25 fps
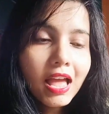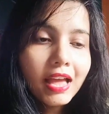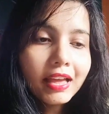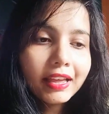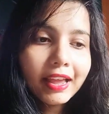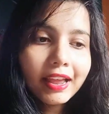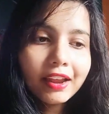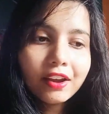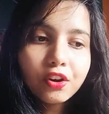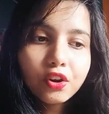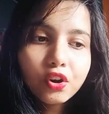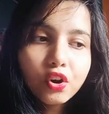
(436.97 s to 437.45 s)

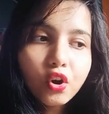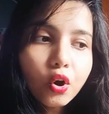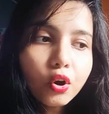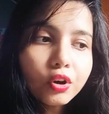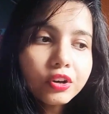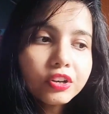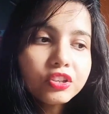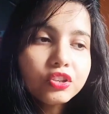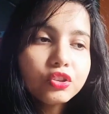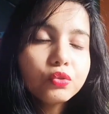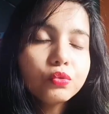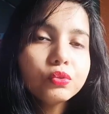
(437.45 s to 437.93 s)

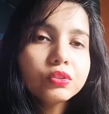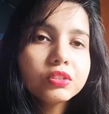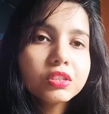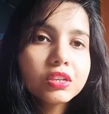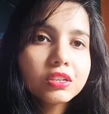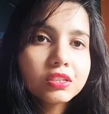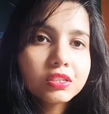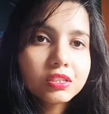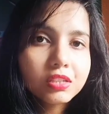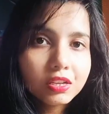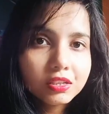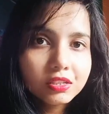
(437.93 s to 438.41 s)
cannot use a
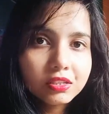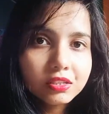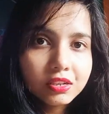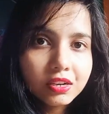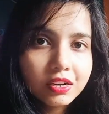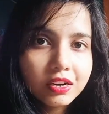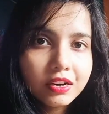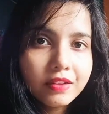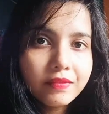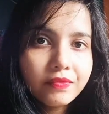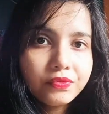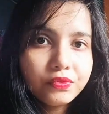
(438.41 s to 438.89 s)

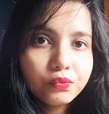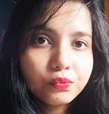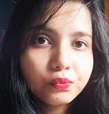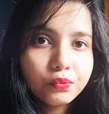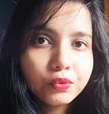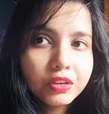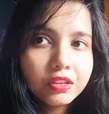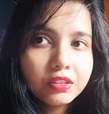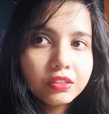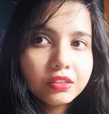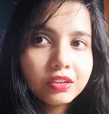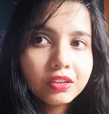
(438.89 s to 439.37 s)
sunscreen
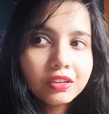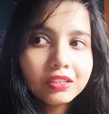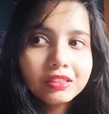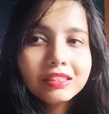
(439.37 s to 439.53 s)
with